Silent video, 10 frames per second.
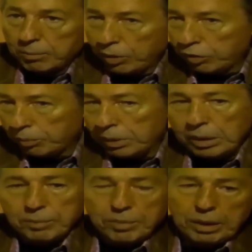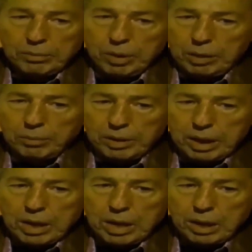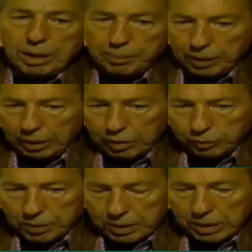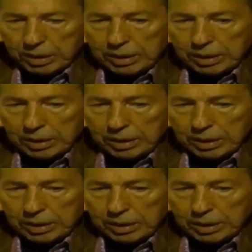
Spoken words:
principally probably ending up in Lisbon